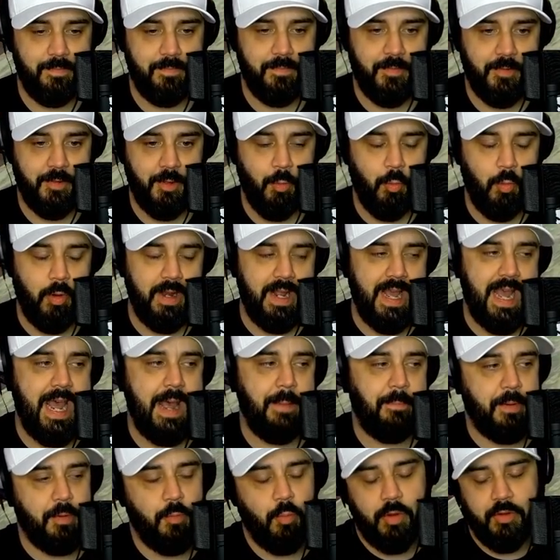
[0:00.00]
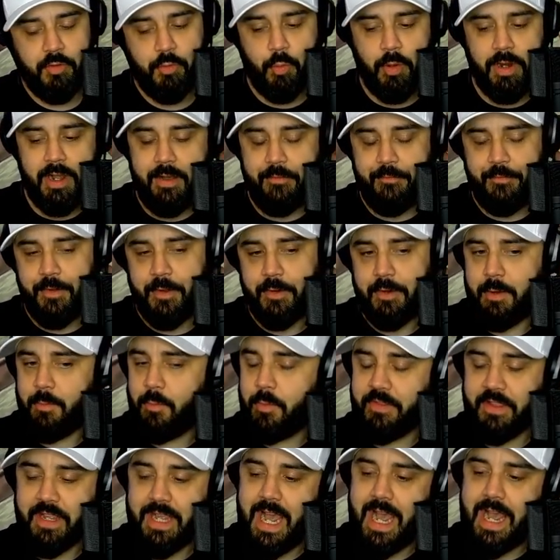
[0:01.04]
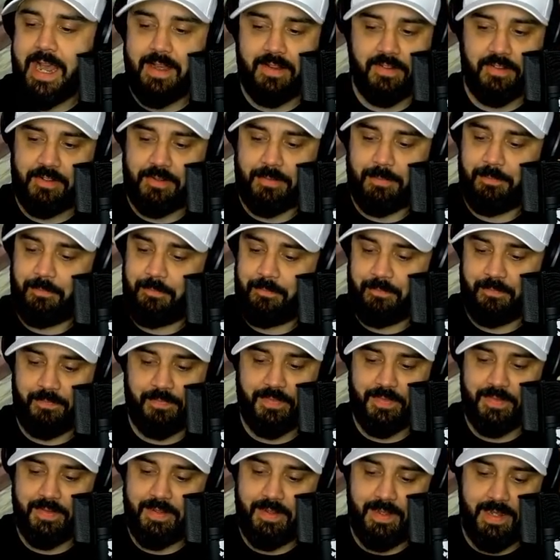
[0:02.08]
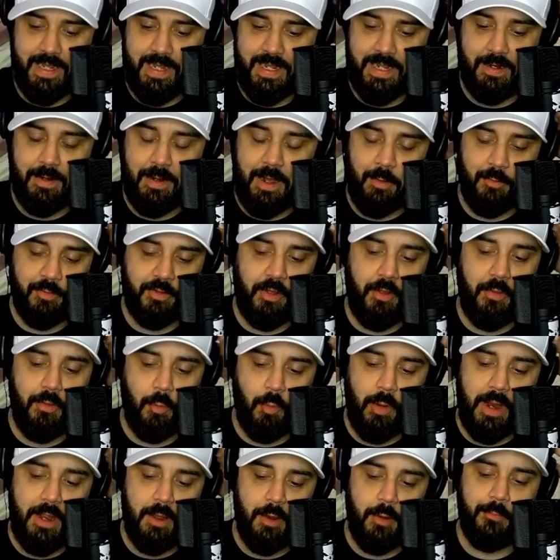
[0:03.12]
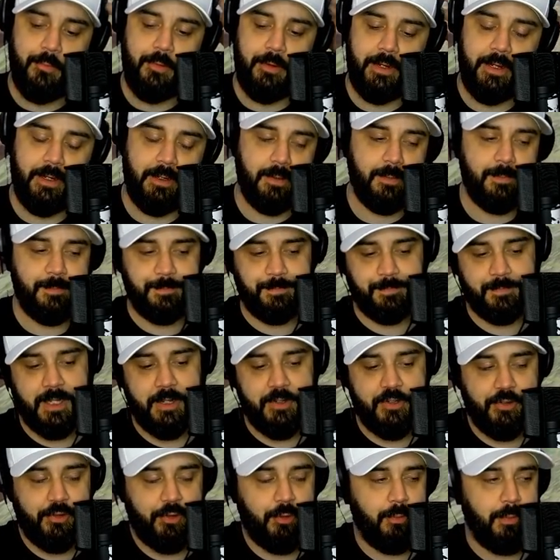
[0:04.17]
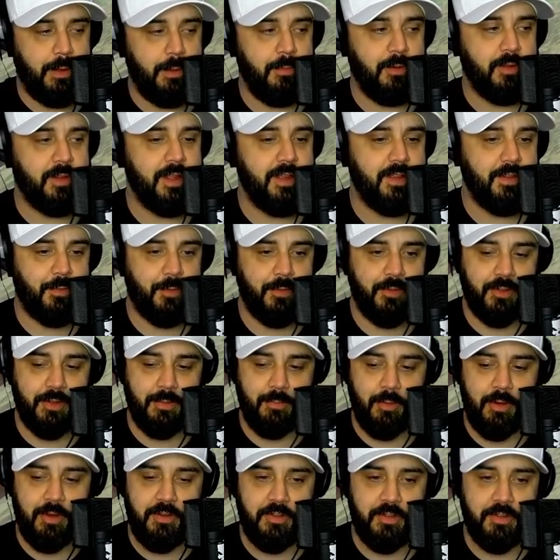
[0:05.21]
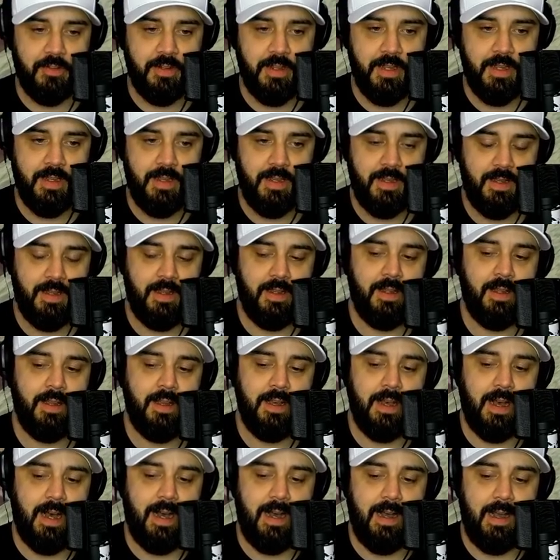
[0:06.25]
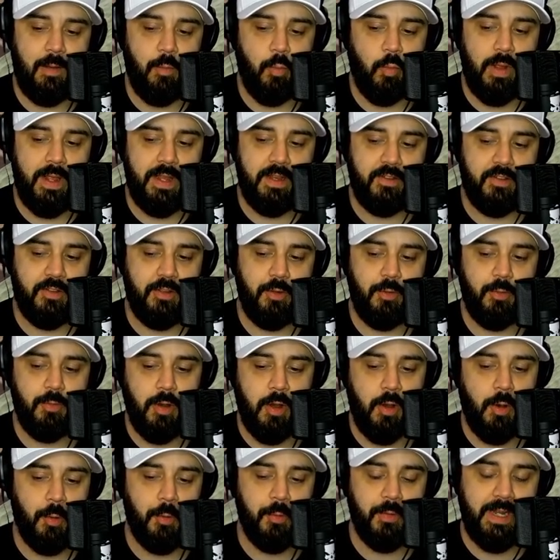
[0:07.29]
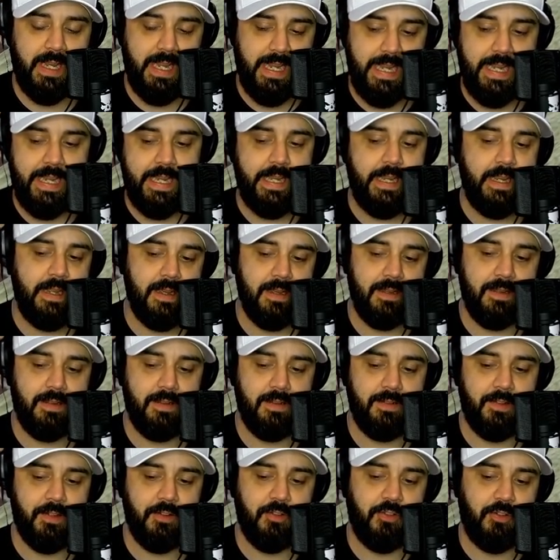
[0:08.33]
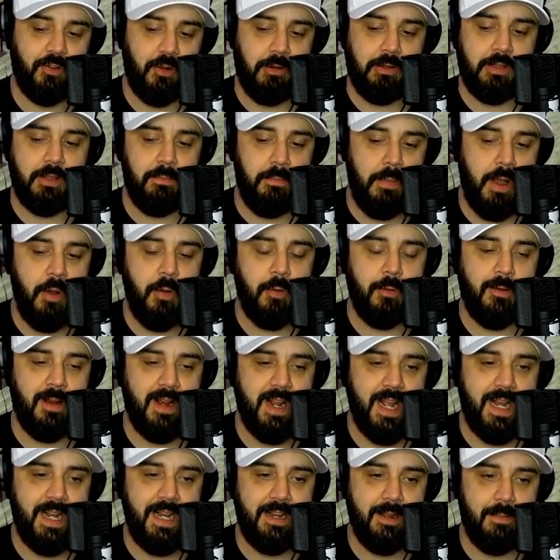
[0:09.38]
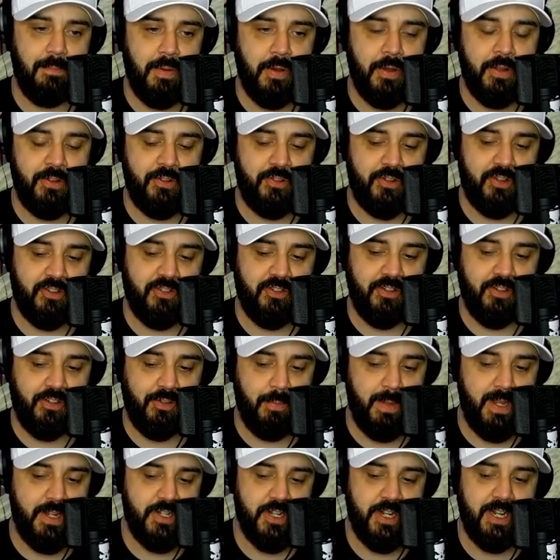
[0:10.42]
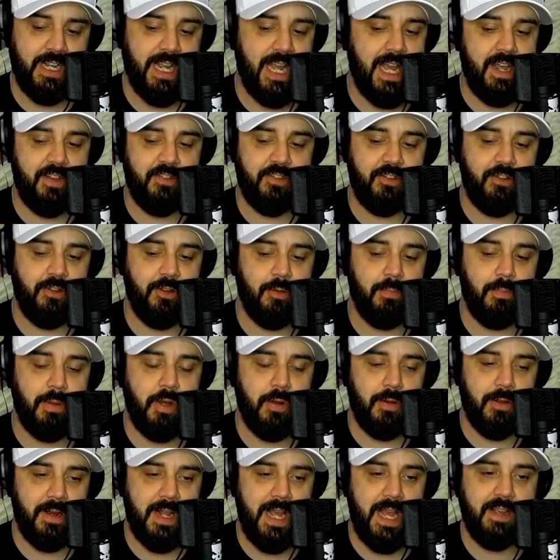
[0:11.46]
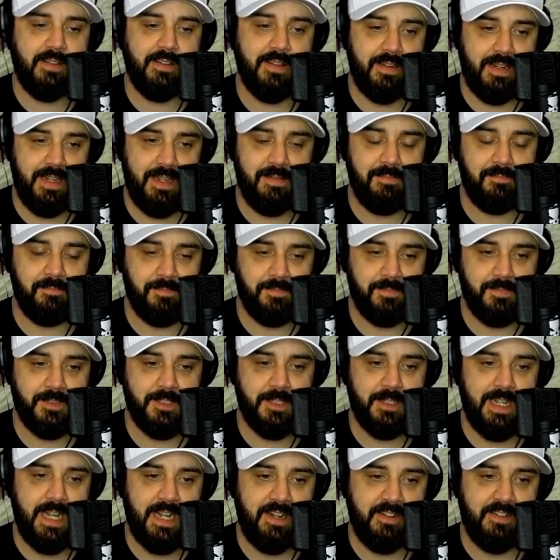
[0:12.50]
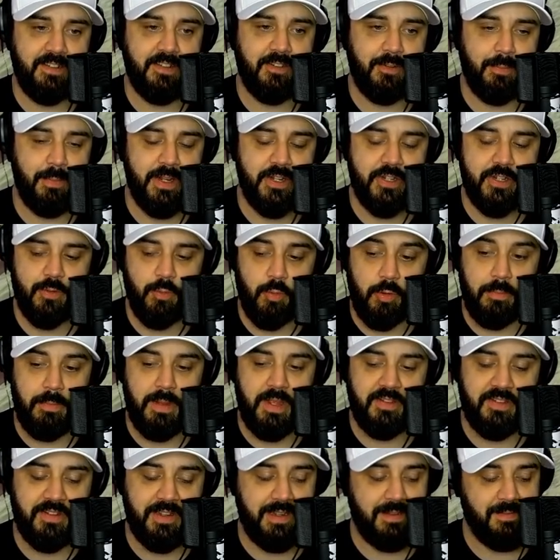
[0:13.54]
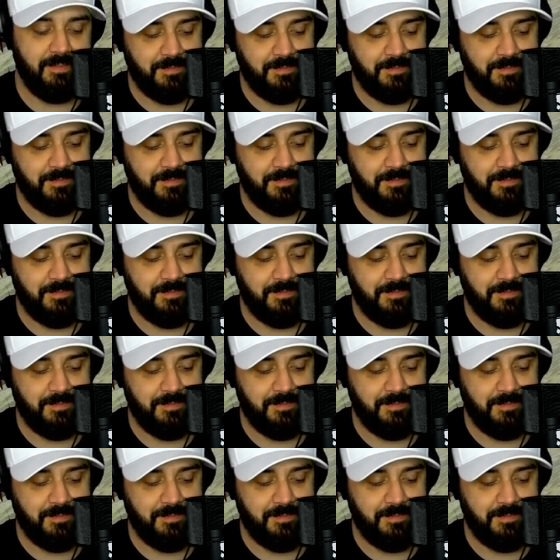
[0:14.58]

So what happened was when I filled up with gas and I was on the way over here, I just remembered this for some reason. I went to hold E to start the motor and I ended up putting just a smidget of gas in your boat on accident. So that's the smidget we're missing.